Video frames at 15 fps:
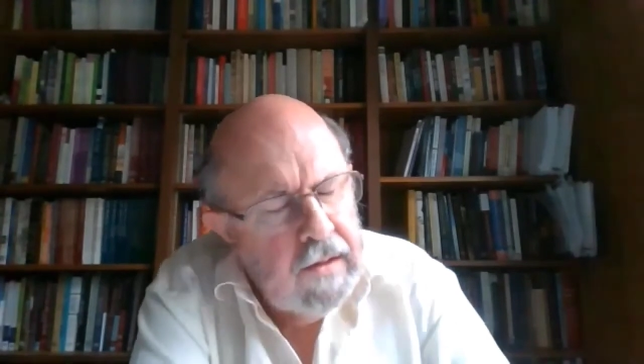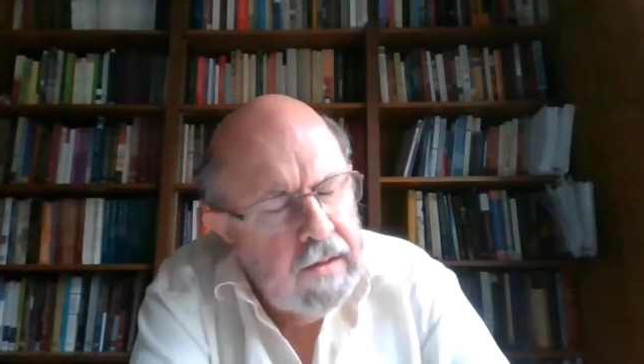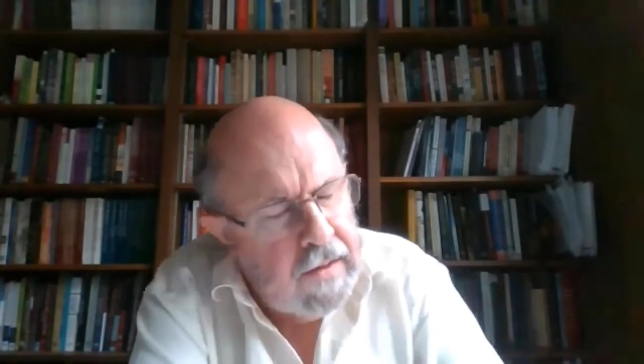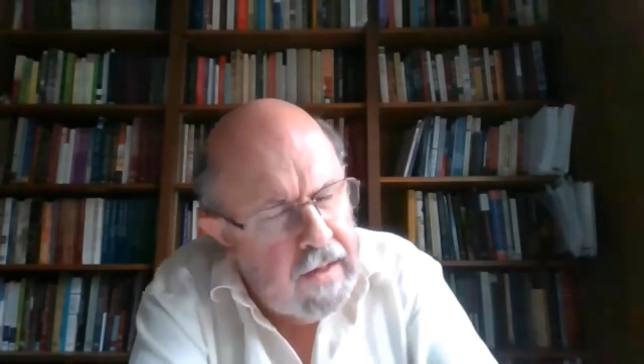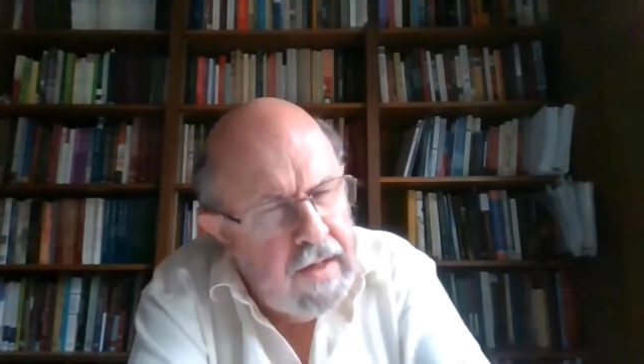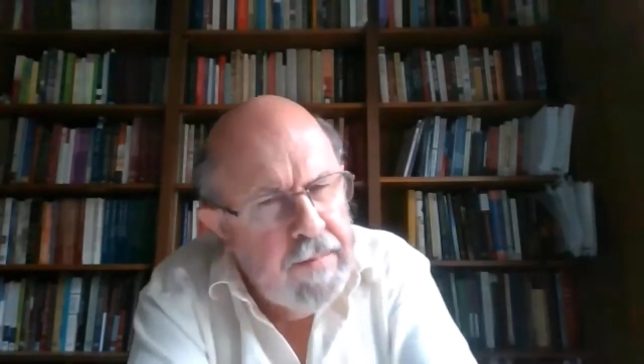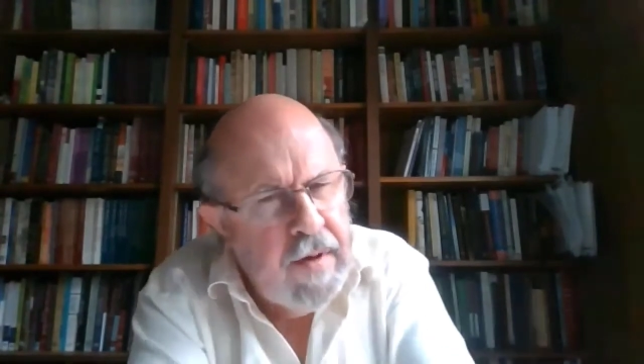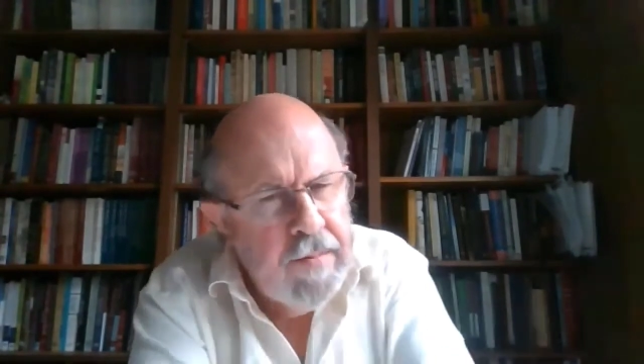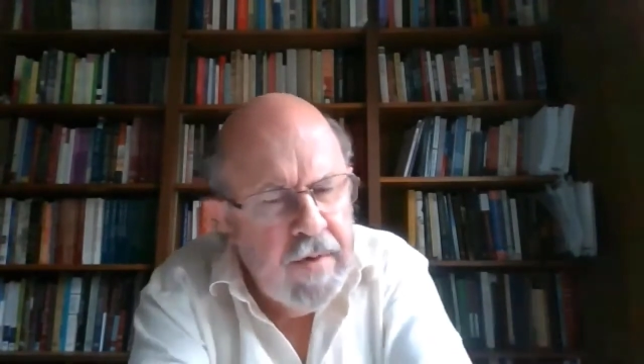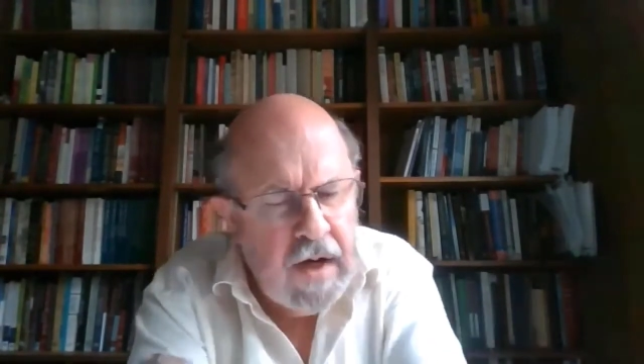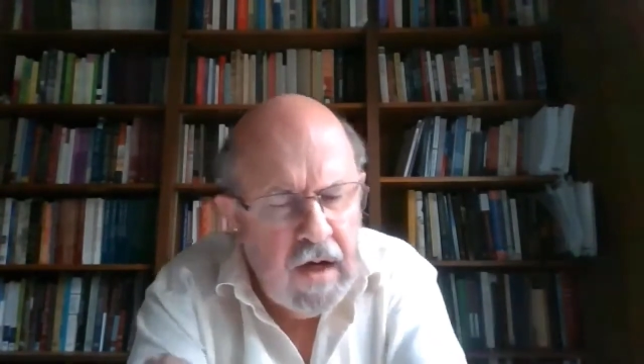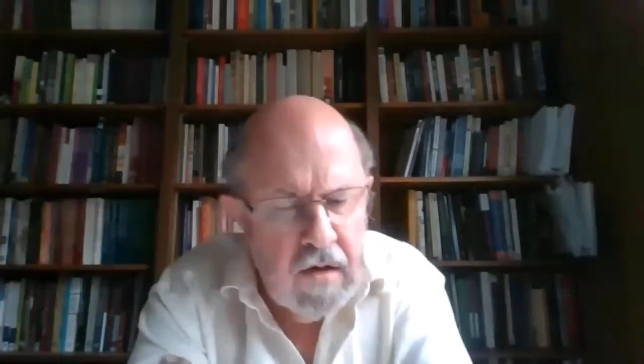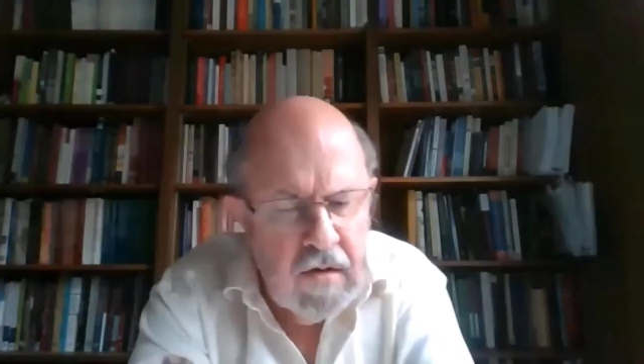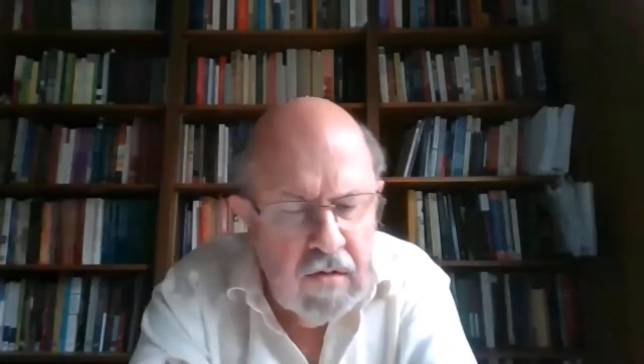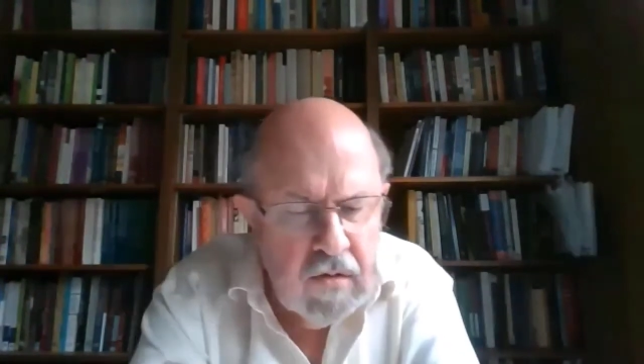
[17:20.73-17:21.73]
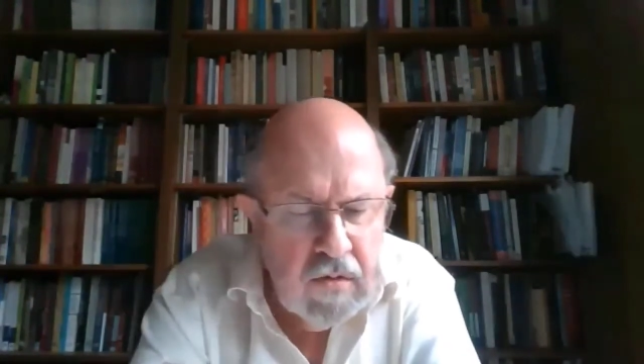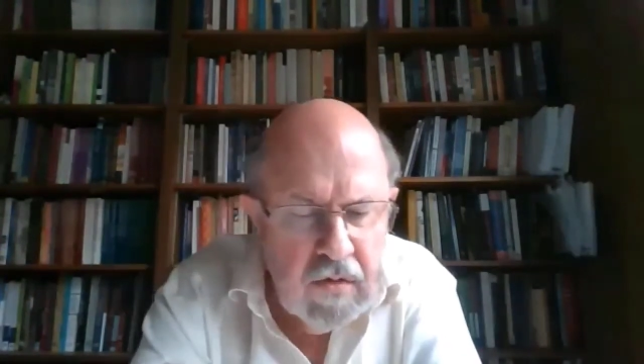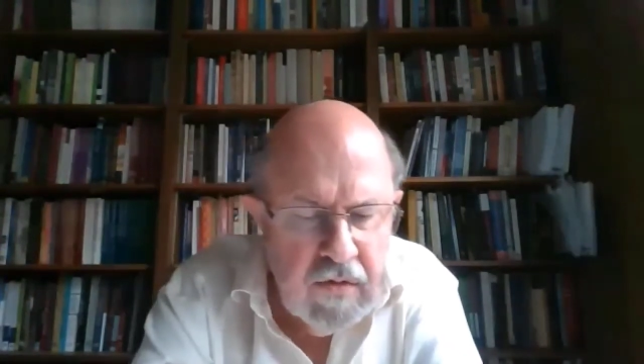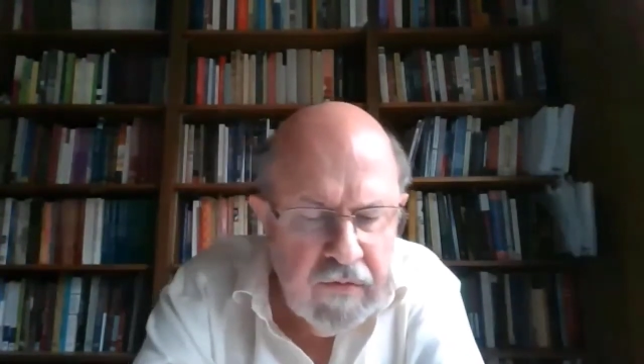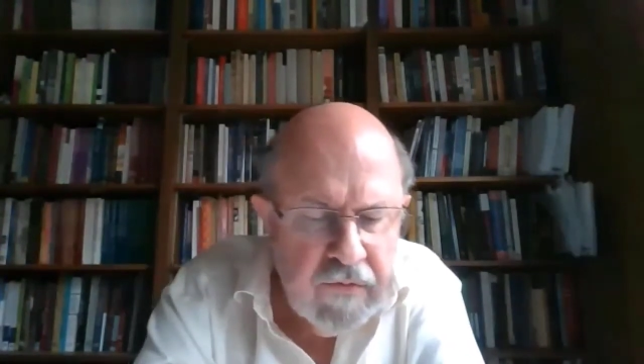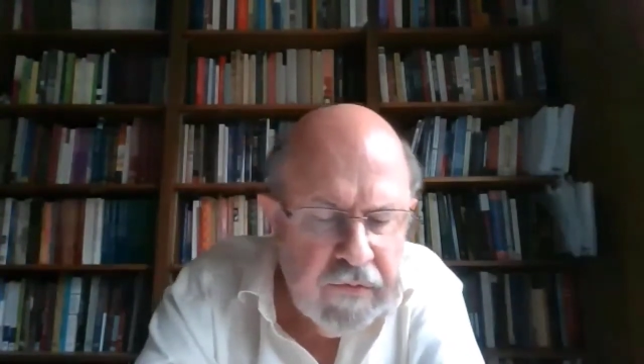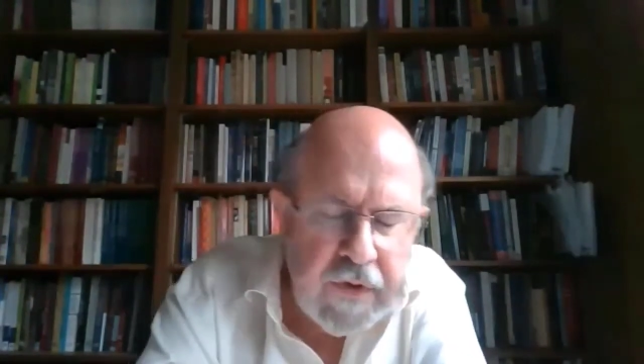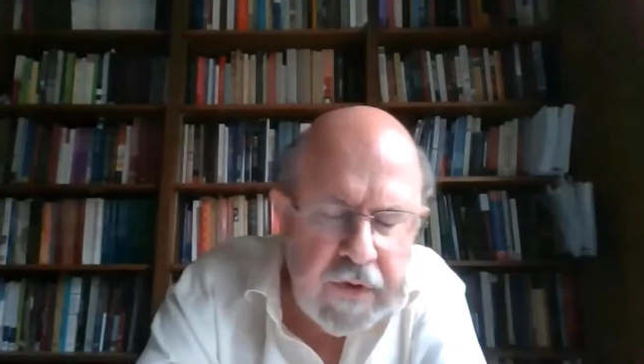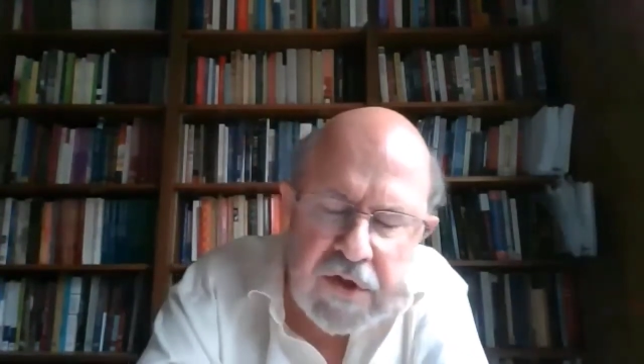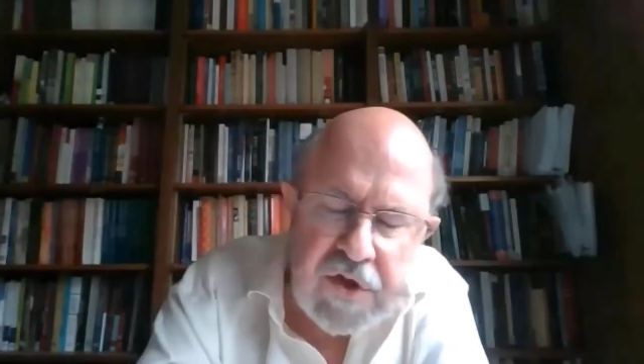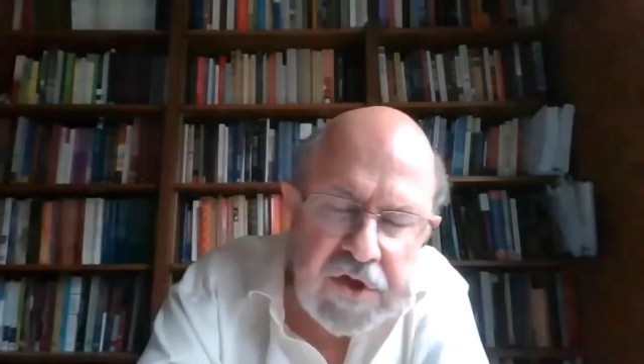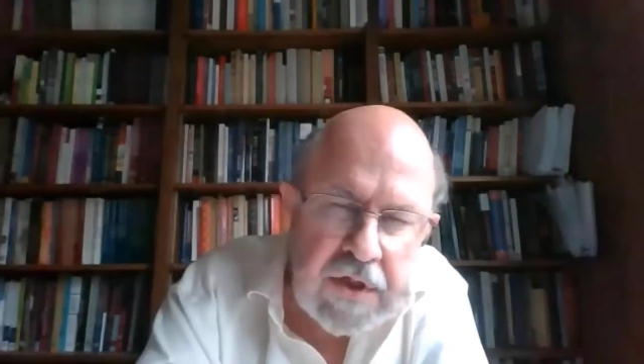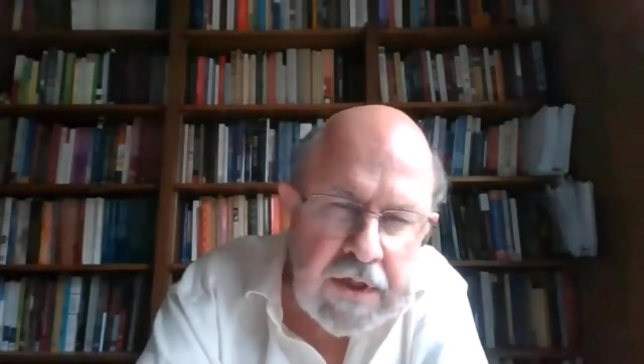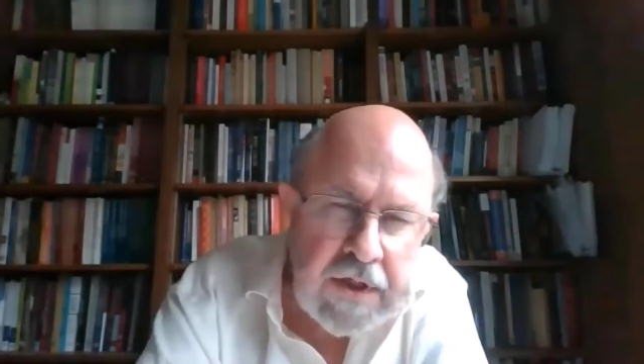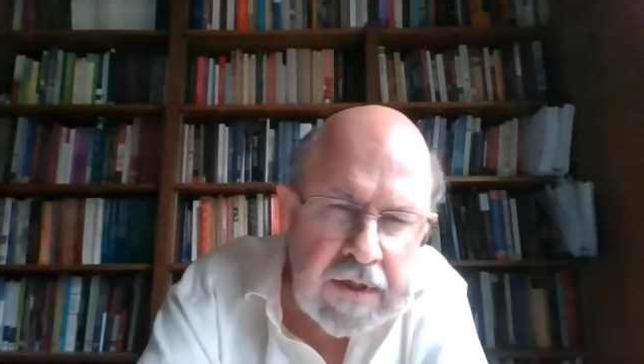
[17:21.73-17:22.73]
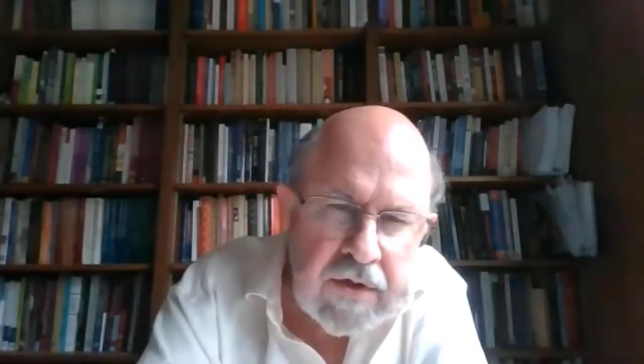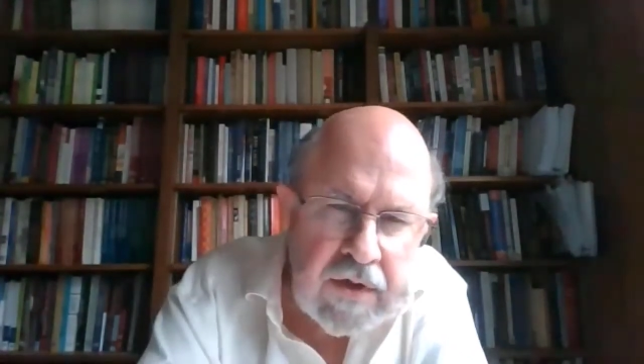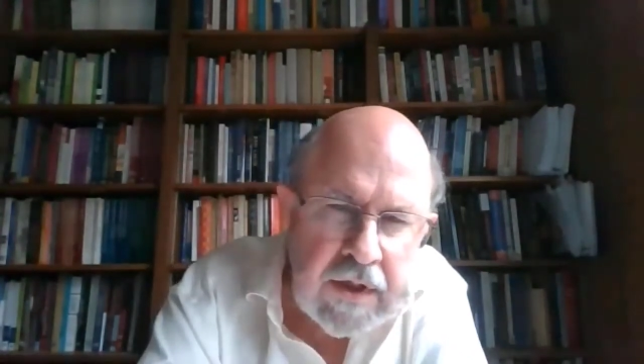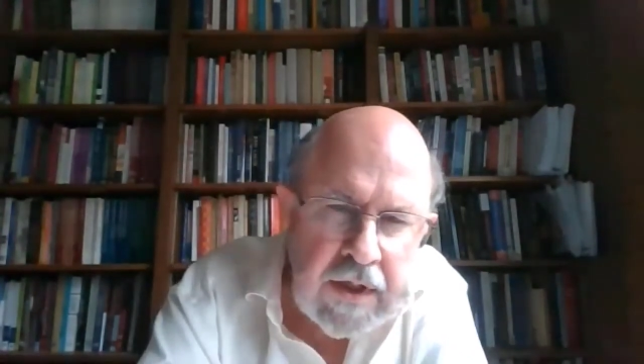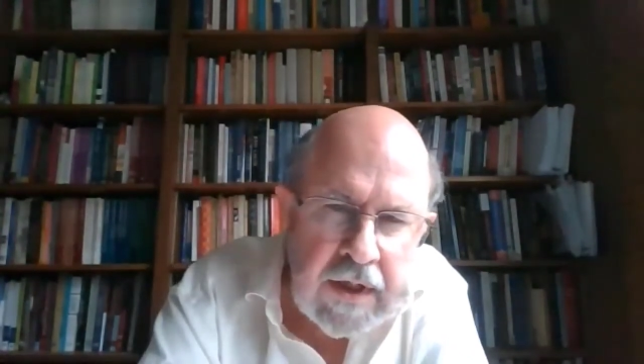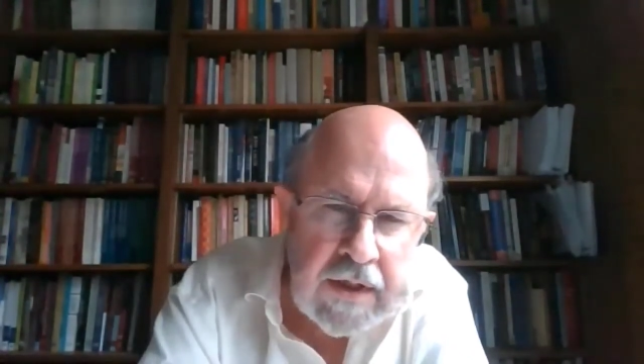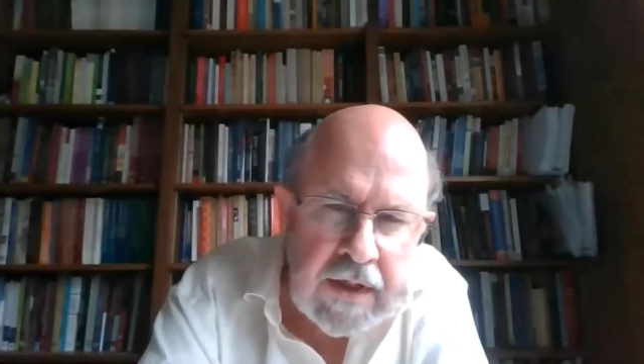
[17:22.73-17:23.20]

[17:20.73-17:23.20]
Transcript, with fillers: And I remember how fascinating